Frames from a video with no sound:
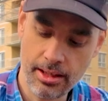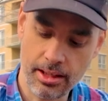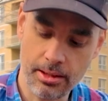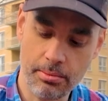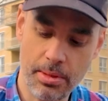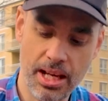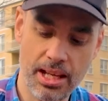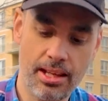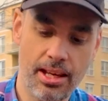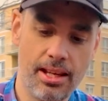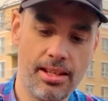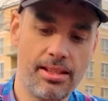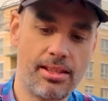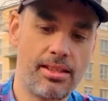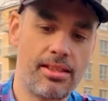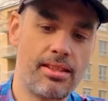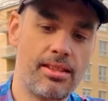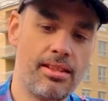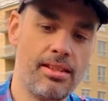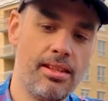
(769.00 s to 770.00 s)
in my
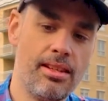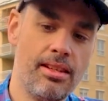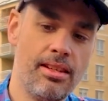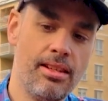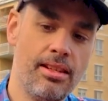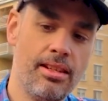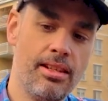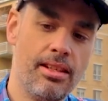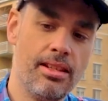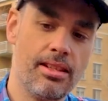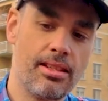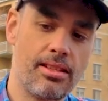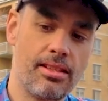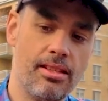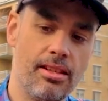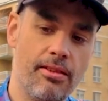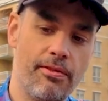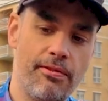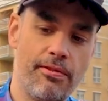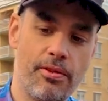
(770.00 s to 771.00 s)
case, it's
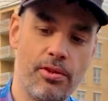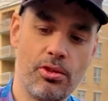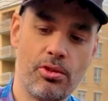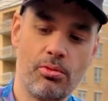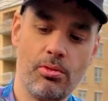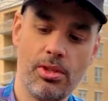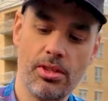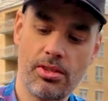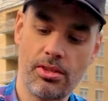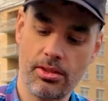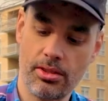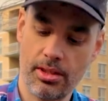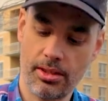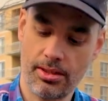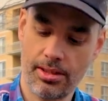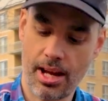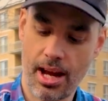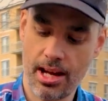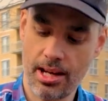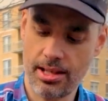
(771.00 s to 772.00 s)
the first one, so the
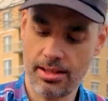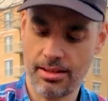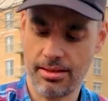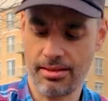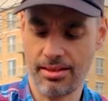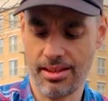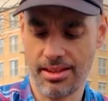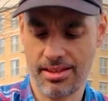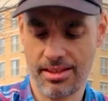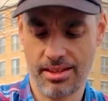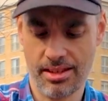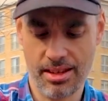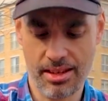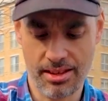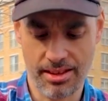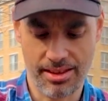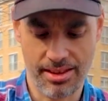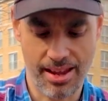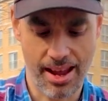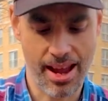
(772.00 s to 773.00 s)
tightest. It's
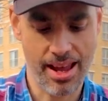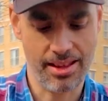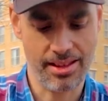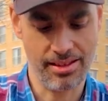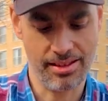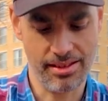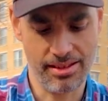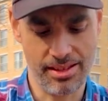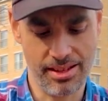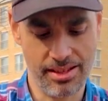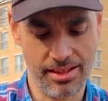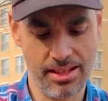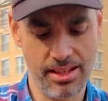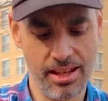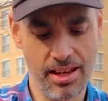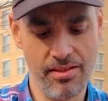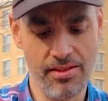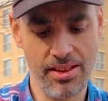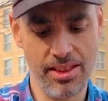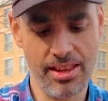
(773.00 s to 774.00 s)
not
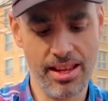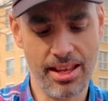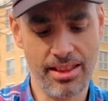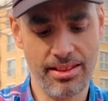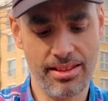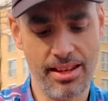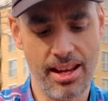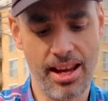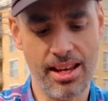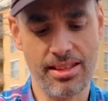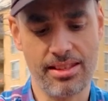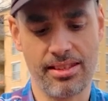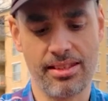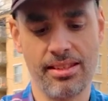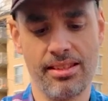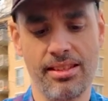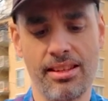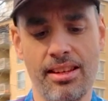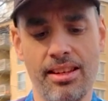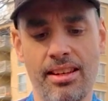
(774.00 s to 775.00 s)
even that tight.
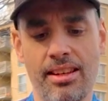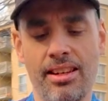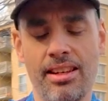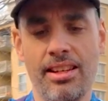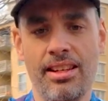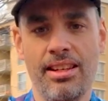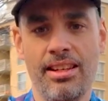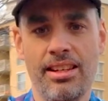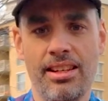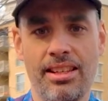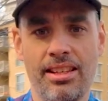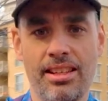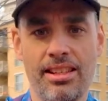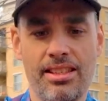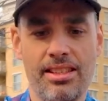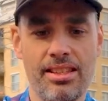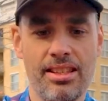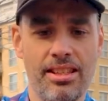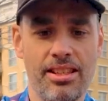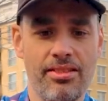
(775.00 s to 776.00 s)

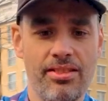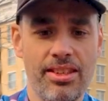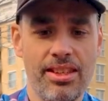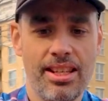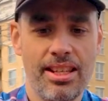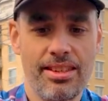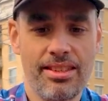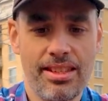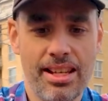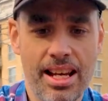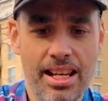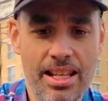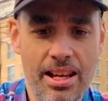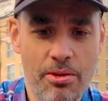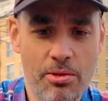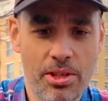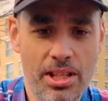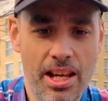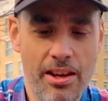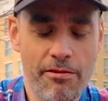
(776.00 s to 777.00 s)
It's not even that tight.
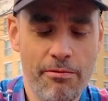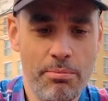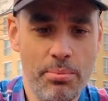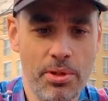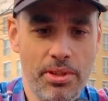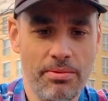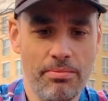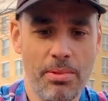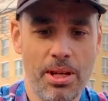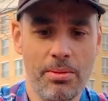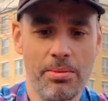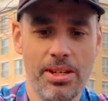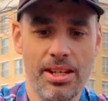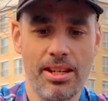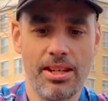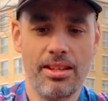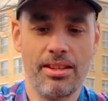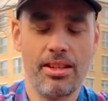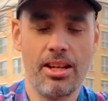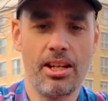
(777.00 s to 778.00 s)
I would have put maybe
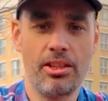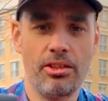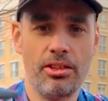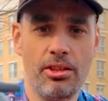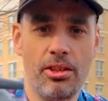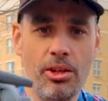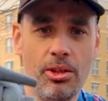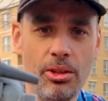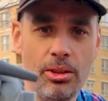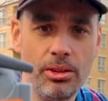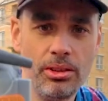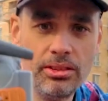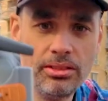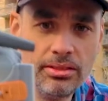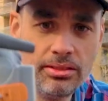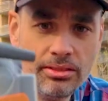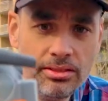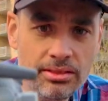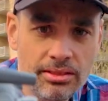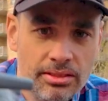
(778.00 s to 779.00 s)
another hole
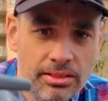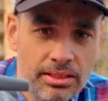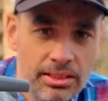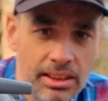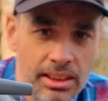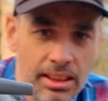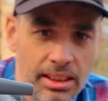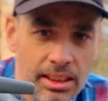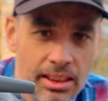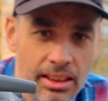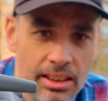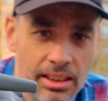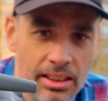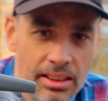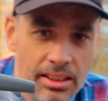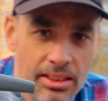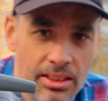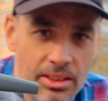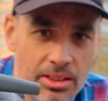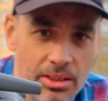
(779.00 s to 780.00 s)

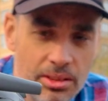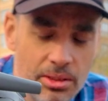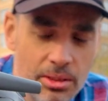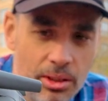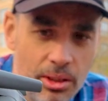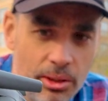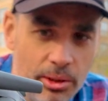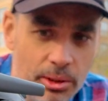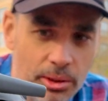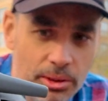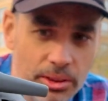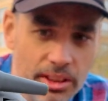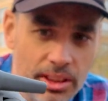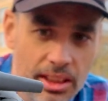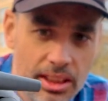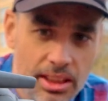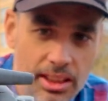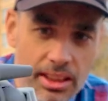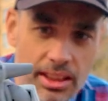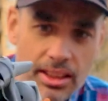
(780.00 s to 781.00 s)
to hold
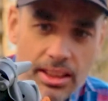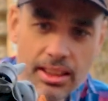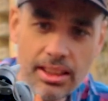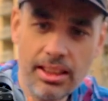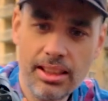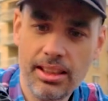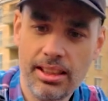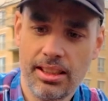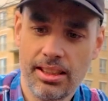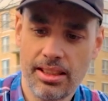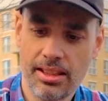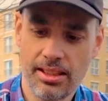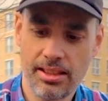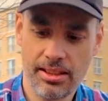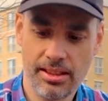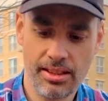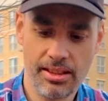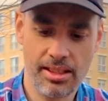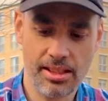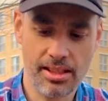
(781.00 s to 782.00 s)
the
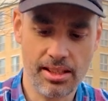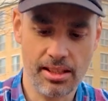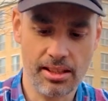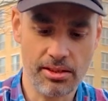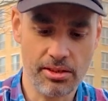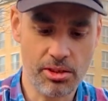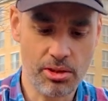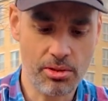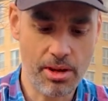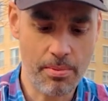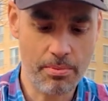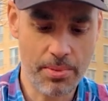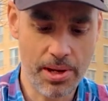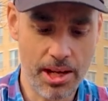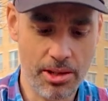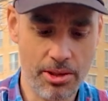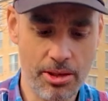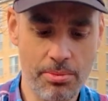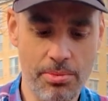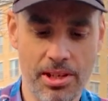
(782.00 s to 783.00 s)
silicone strap
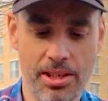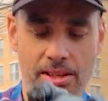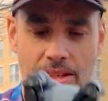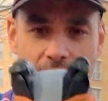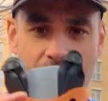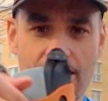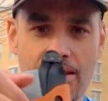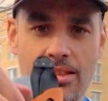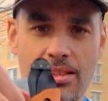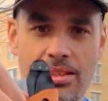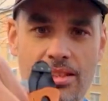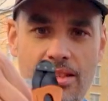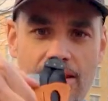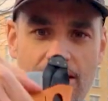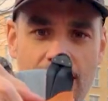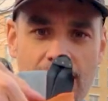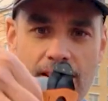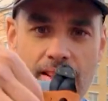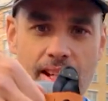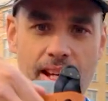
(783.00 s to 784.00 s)
better, because
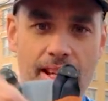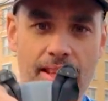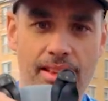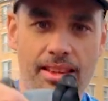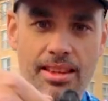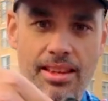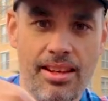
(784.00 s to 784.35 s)
see that?